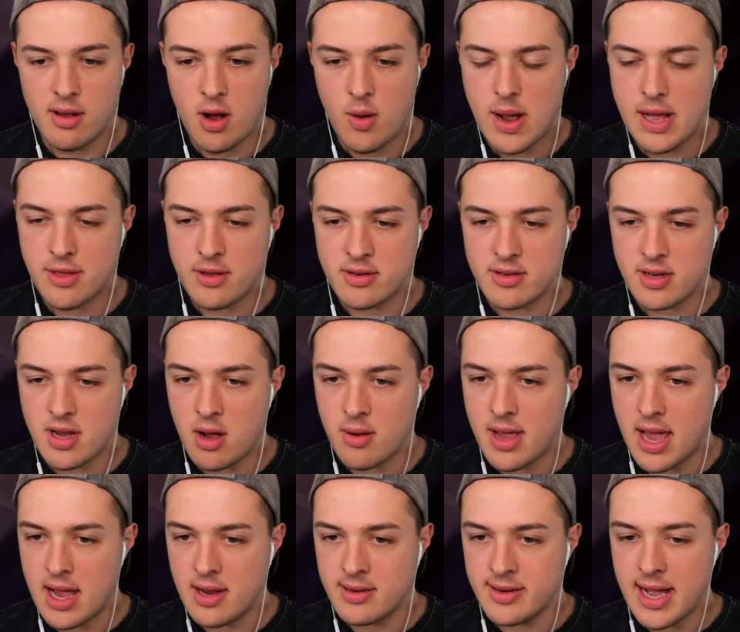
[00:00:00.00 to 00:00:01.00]
Oh, there's,
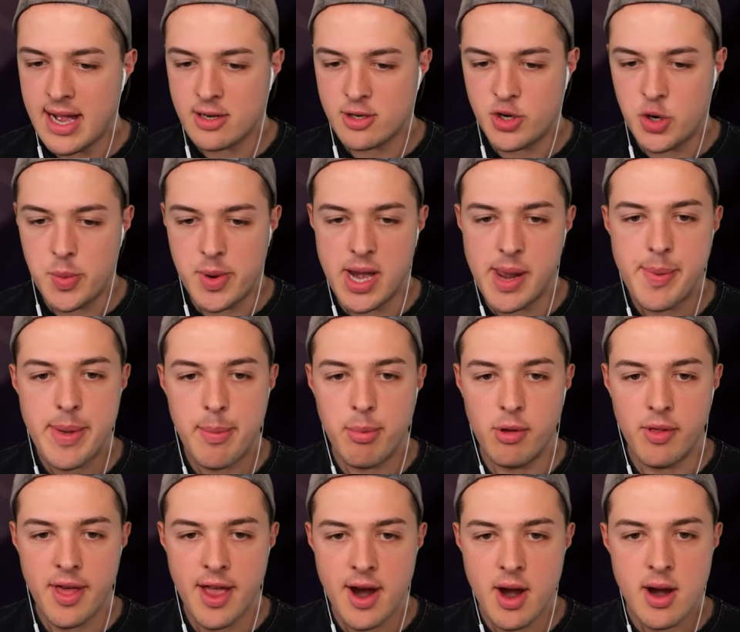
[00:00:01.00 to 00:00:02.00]
okay, not too many
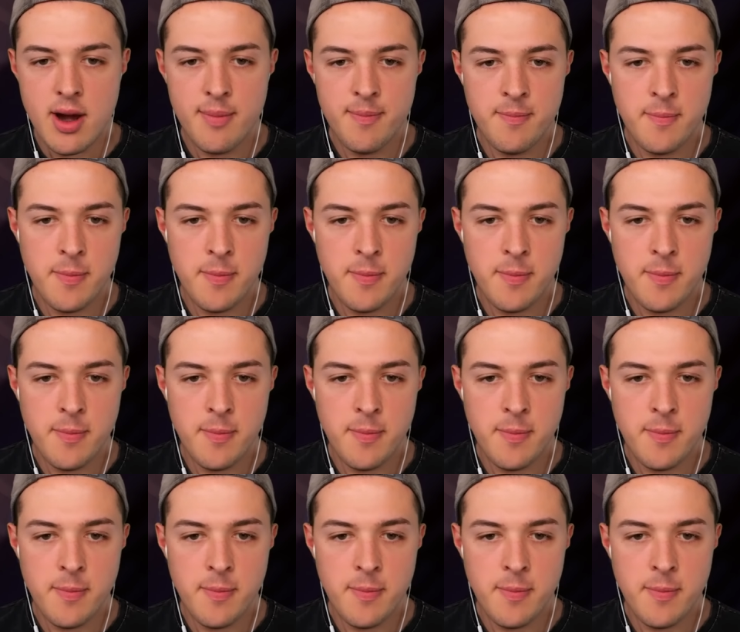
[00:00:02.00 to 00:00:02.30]
people there.